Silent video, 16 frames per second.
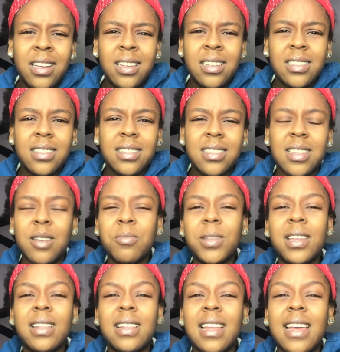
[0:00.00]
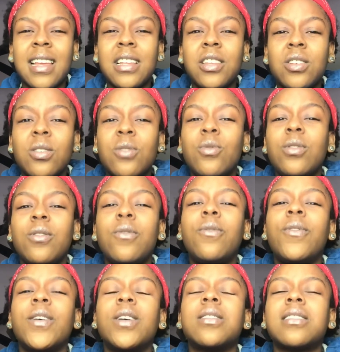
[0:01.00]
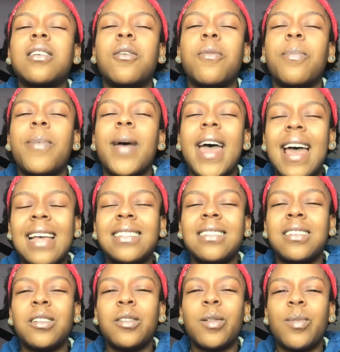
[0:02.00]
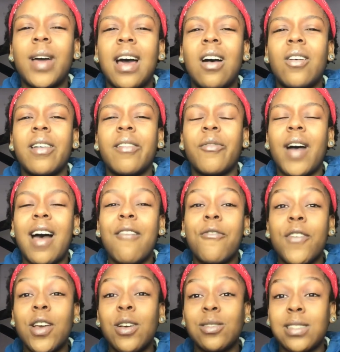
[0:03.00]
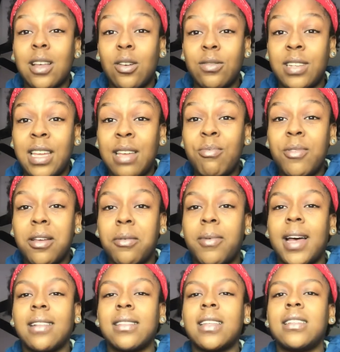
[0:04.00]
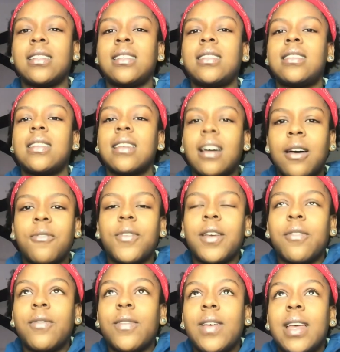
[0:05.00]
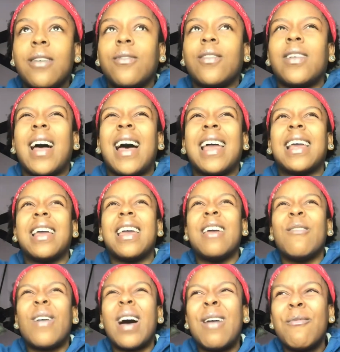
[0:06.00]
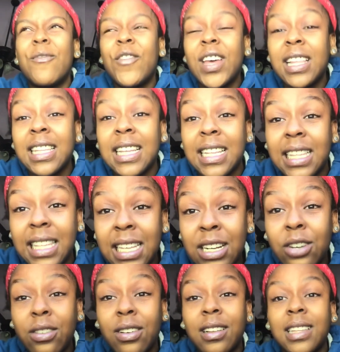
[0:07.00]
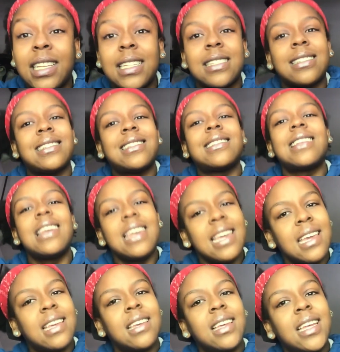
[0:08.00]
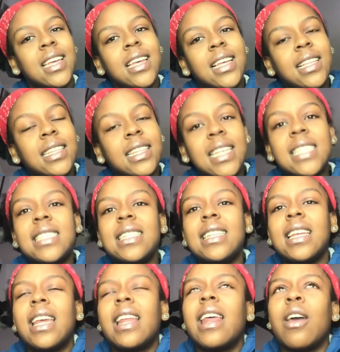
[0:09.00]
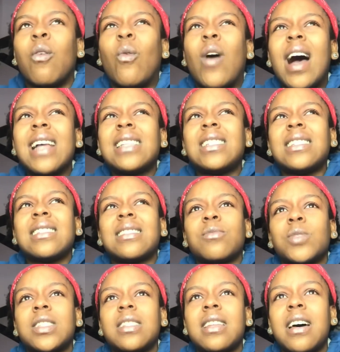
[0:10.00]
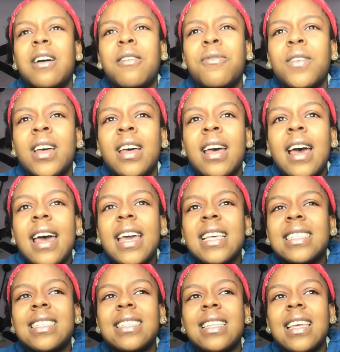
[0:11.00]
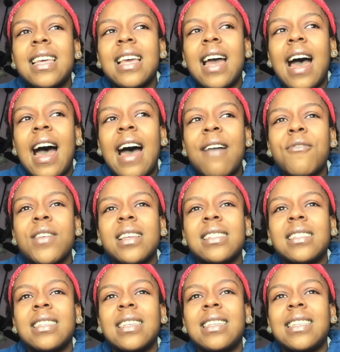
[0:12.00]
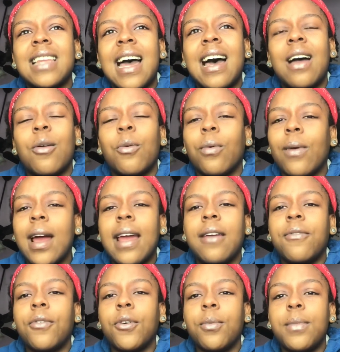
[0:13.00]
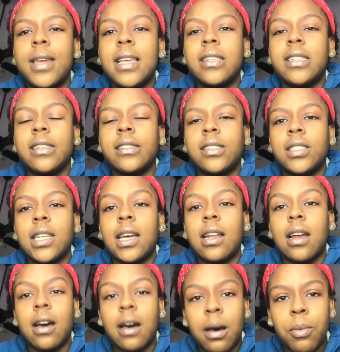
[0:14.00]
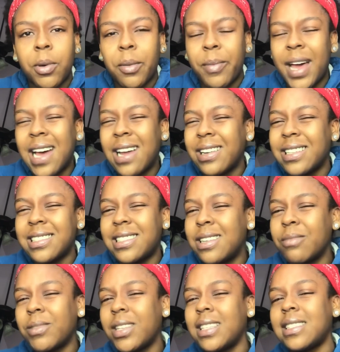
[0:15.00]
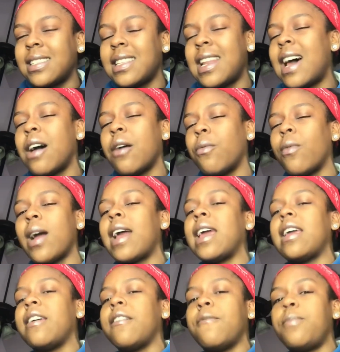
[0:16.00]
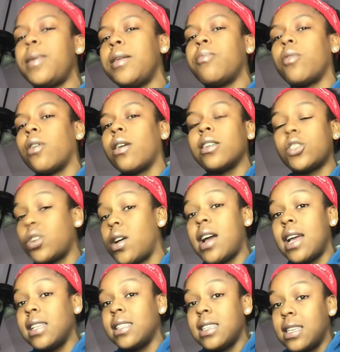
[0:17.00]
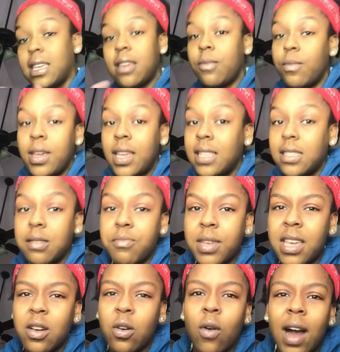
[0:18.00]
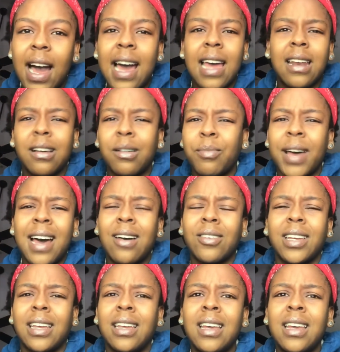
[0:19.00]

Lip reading: something that you feel so passionate about? If I feel so deeply about this stuff, if I'm feeling literally sick listening and watching some stuff, it's obviously not right for me to shut up about it. Something's not right if people are trying to get me to be quiet about it.